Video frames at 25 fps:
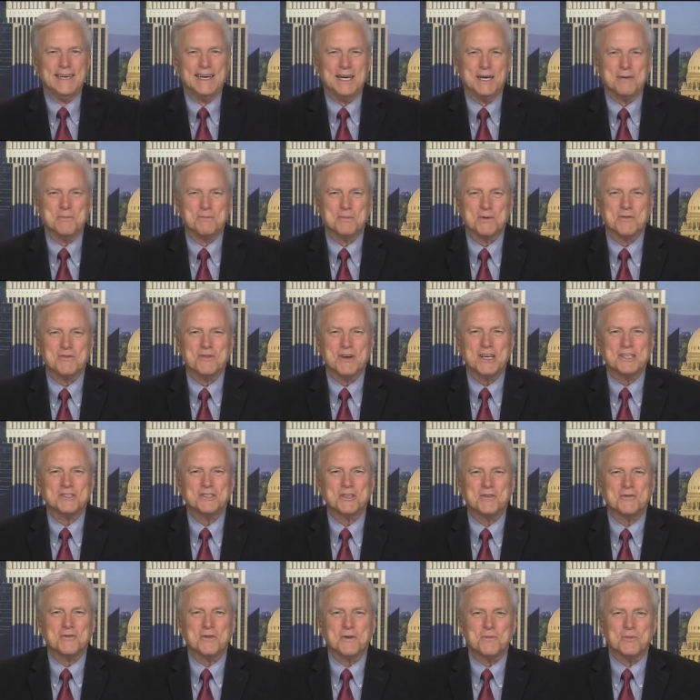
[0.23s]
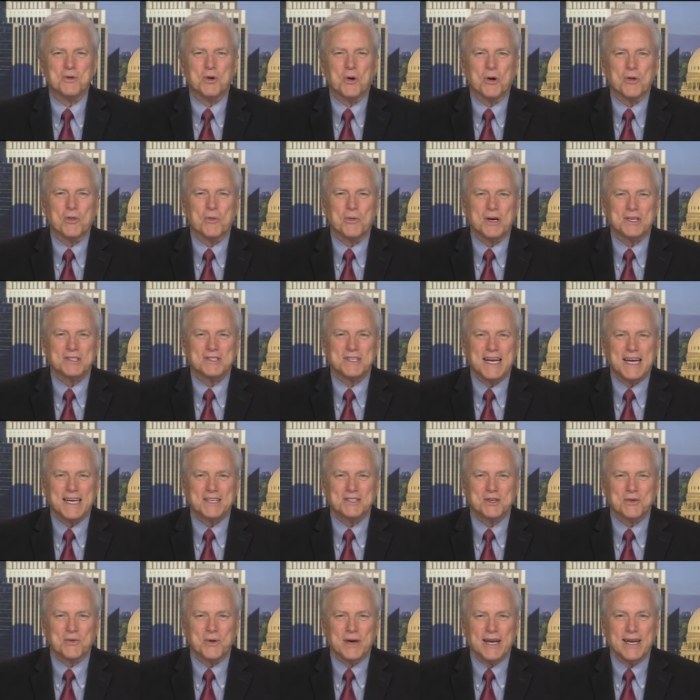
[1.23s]
A professor from Northwest
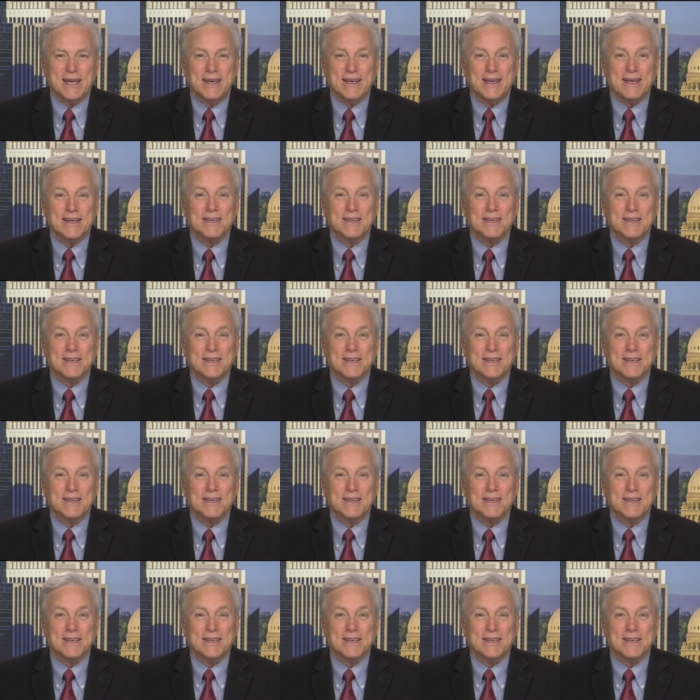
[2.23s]
Nazarene